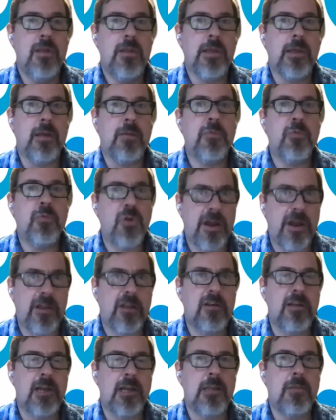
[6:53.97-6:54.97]
like
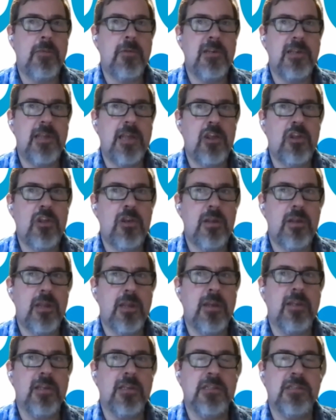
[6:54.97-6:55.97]
product documentation.
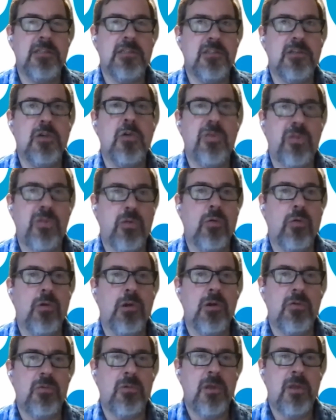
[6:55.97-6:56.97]
It is so
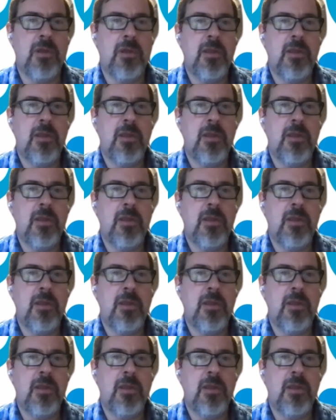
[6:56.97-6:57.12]
thorough.